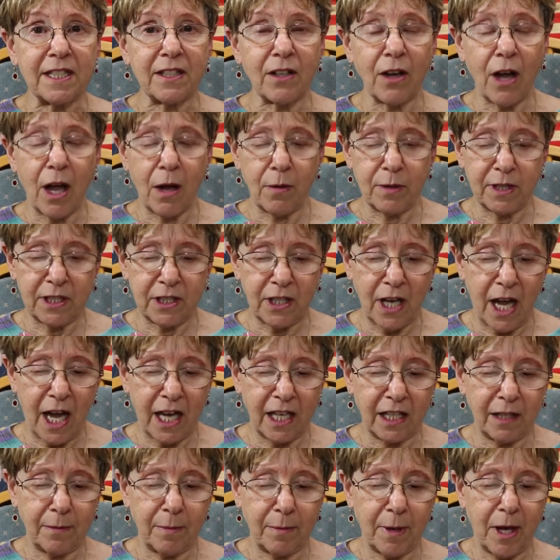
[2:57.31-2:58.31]
they're always
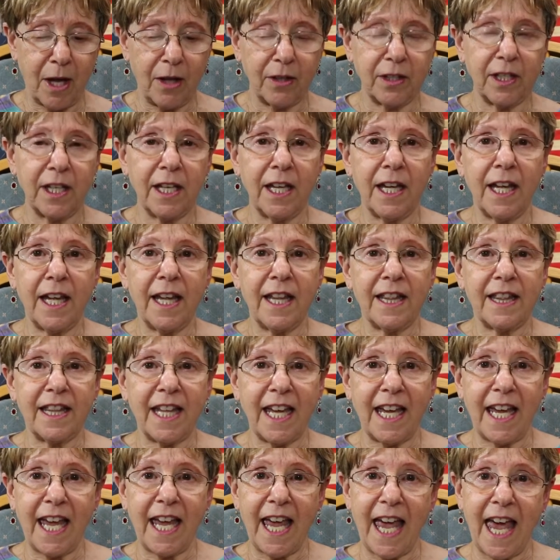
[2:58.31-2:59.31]
talking about
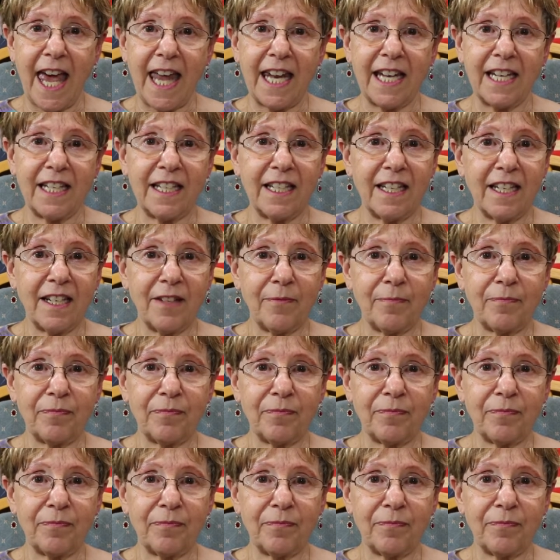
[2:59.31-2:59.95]
they added